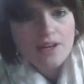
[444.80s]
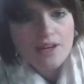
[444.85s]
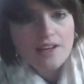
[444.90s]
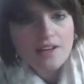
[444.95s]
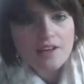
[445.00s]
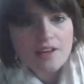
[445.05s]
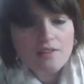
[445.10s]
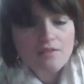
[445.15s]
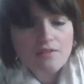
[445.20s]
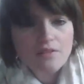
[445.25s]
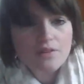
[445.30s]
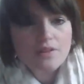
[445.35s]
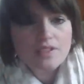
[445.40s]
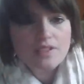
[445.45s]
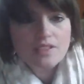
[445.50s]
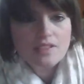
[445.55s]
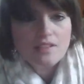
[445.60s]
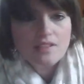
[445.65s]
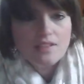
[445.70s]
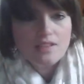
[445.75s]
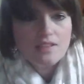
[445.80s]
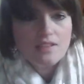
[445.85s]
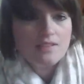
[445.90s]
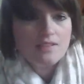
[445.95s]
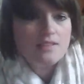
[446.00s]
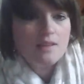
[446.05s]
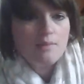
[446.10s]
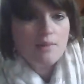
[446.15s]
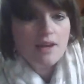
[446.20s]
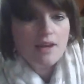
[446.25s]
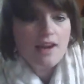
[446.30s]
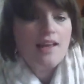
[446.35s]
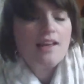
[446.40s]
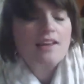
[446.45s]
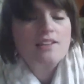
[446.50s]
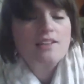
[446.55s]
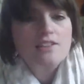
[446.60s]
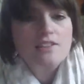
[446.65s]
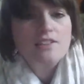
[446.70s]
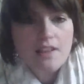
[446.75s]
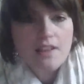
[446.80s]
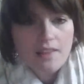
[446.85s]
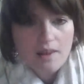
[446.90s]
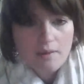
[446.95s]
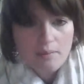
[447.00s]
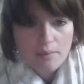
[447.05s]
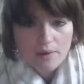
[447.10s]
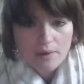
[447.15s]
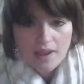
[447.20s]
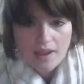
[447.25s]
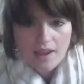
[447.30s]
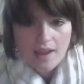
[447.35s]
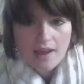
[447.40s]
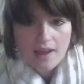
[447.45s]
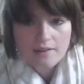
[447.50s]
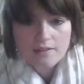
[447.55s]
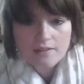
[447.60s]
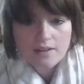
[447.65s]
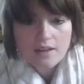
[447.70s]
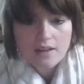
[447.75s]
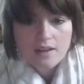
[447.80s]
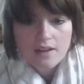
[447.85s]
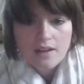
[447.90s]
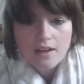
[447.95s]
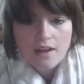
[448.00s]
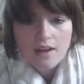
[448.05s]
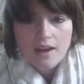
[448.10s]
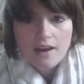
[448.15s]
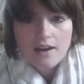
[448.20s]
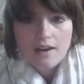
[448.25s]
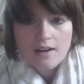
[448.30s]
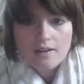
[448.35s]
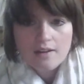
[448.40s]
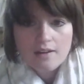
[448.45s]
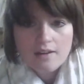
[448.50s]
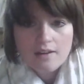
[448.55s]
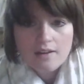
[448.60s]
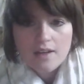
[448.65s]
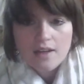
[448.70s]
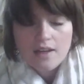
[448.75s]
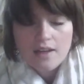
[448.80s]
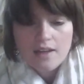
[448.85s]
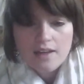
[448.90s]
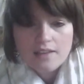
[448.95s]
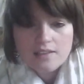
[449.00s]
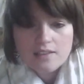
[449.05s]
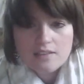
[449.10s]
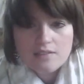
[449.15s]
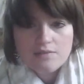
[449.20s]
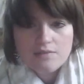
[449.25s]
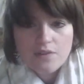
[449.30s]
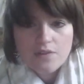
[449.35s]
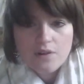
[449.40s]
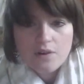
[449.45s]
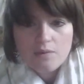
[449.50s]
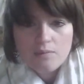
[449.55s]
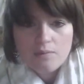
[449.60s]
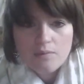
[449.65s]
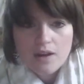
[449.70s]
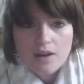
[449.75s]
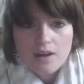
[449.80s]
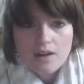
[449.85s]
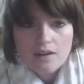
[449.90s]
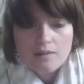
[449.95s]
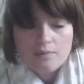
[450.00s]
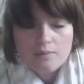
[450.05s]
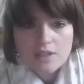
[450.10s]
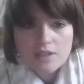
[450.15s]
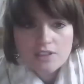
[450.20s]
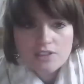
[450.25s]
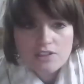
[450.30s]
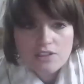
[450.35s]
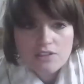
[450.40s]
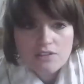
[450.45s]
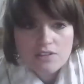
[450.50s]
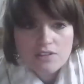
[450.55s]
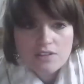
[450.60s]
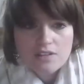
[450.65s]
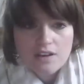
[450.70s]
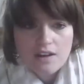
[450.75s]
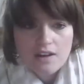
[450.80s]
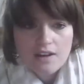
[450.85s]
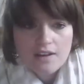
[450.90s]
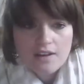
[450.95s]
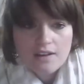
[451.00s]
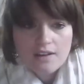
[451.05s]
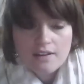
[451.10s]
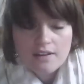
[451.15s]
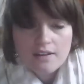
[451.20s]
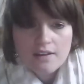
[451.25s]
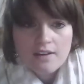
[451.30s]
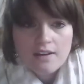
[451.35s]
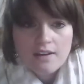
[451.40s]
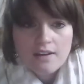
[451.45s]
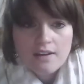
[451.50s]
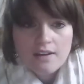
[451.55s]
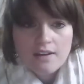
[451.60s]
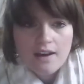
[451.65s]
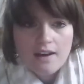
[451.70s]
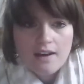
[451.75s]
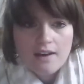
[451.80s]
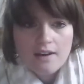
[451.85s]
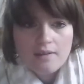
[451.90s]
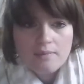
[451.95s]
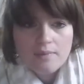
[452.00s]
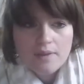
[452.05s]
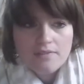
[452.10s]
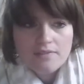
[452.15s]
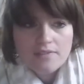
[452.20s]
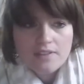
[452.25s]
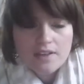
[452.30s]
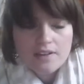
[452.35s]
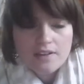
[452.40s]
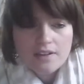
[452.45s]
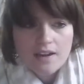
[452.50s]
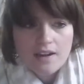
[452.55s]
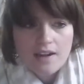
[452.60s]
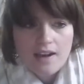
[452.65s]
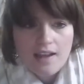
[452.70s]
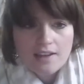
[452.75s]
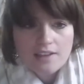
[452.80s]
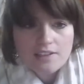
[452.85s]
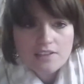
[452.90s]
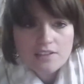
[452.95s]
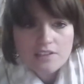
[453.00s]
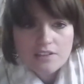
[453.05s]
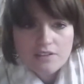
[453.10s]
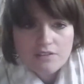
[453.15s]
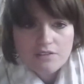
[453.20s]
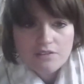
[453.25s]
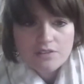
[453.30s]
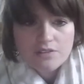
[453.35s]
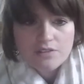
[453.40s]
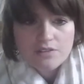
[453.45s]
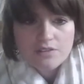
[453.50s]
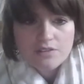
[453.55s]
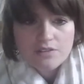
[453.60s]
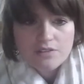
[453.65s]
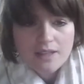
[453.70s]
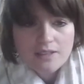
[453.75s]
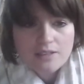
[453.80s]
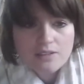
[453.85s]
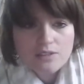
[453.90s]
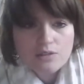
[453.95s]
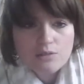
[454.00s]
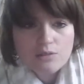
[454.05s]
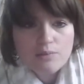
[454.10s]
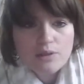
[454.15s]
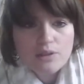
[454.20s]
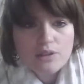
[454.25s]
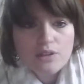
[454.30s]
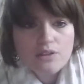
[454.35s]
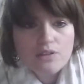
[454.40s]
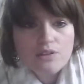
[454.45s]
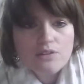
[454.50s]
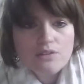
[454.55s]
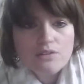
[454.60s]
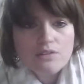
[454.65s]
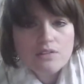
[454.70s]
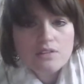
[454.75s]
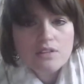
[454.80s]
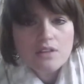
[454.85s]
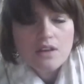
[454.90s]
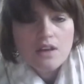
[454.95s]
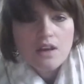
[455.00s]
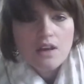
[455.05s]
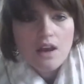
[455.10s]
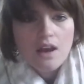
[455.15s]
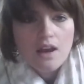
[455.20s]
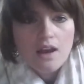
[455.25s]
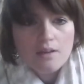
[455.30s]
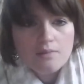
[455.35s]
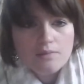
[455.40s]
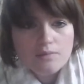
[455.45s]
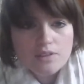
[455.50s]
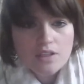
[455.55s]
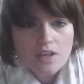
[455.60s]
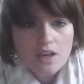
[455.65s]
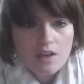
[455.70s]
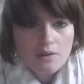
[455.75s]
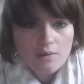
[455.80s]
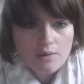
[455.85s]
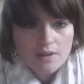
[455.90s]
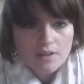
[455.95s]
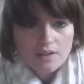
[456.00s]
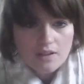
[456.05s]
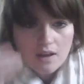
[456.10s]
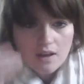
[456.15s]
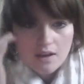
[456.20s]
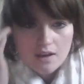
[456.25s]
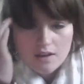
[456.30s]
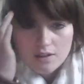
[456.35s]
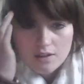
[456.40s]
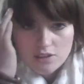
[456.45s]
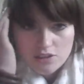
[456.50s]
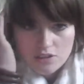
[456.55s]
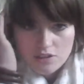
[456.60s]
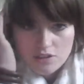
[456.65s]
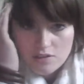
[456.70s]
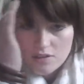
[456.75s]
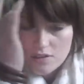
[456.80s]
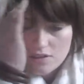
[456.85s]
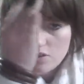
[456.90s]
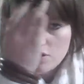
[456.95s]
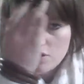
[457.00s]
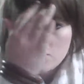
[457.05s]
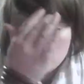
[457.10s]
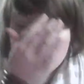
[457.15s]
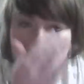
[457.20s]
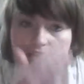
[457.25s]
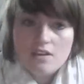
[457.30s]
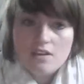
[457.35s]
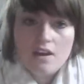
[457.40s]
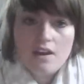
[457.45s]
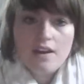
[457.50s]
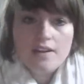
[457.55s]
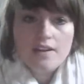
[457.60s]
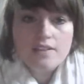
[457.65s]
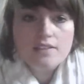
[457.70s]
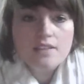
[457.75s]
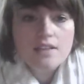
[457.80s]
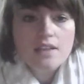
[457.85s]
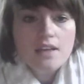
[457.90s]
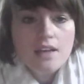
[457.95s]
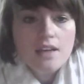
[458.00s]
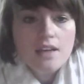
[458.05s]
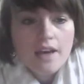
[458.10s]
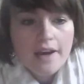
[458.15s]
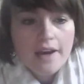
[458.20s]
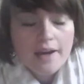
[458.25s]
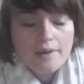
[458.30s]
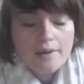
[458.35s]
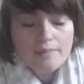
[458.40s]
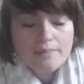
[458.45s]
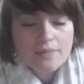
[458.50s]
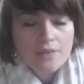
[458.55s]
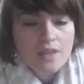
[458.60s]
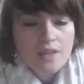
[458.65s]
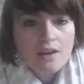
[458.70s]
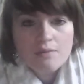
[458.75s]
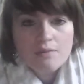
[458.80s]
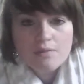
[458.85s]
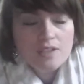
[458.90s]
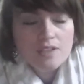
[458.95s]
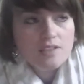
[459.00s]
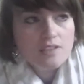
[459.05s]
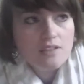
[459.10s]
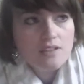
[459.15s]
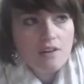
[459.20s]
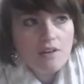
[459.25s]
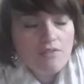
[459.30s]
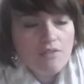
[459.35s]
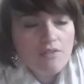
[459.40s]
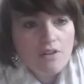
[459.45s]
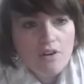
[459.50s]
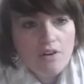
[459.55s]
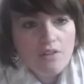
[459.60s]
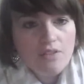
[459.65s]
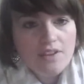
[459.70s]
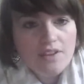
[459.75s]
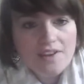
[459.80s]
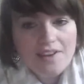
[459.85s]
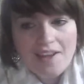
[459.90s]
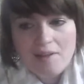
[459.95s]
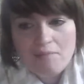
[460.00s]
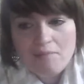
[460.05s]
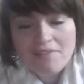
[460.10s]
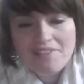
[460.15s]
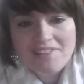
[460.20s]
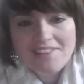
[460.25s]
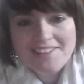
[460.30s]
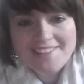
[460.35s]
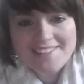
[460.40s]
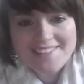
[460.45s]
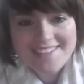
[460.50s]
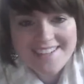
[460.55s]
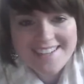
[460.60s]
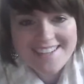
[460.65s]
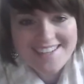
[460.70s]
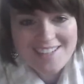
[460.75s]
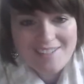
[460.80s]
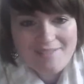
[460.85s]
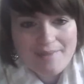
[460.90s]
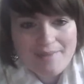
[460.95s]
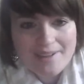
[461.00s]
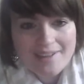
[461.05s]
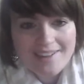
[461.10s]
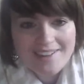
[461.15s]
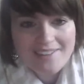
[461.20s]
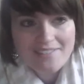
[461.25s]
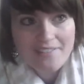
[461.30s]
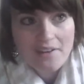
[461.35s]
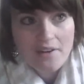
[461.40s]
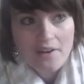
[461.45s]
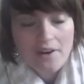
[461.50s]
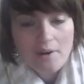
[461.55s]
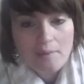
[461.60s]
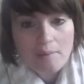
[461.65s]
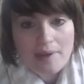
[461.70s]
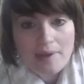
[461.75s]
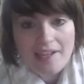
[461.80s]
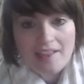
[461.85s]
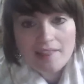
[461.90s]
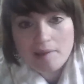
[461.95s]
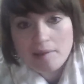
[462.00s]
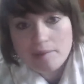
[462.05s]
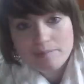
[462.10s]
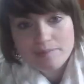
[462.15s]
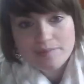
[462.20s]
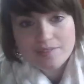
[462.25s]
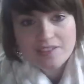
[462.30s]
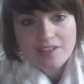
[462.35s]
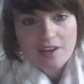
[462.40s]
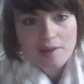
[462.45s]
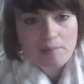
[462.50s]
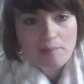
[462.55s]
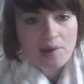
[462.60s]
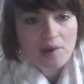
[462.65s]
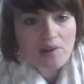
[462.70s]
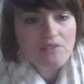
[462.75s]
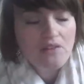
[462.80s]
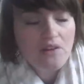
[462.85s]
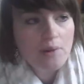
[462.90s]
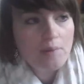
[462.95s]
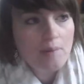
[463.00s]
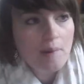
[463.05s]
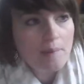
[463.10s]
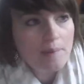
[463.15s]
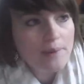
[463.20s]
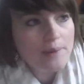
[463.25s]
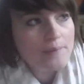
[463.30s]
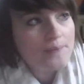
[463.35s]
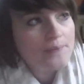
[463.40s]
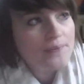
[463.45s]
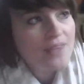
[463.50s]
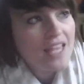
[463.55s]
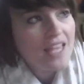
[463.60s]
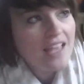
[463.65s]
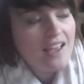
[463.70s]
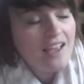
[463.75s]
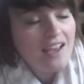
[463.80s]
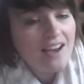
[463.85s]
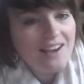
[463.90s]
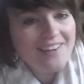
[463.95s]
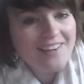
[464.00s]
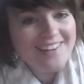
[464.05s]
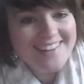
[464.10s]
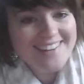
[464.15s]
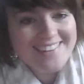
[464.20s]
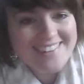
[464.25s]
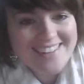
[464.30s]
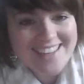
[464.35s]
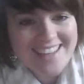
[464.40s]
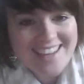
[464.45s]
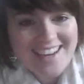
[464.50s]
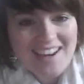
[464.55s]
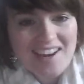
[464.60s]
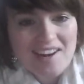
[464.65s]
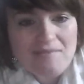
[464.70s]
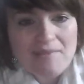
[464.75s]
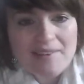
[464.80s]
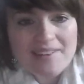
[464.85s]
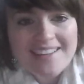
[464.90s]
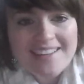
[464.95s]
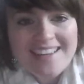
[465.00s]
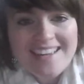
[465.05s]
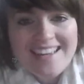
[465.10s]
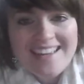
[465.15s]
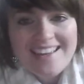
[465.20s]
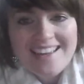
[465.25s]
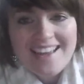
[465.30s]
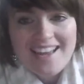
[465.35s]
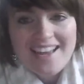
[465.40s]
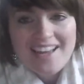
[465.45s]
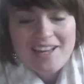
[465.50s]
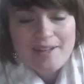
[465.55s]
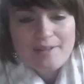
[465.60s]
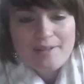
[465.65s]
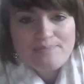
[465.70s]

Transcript: really looking forward to the summer collection that they're bringing out. It's from a shoe designer. They've done a collection of sort of pastel blues to go with her shoes that she's designed. I'm really sorry I've forgotten the name of the designer, but if I'll put it in the sidebar if I remember. I'll look it up. So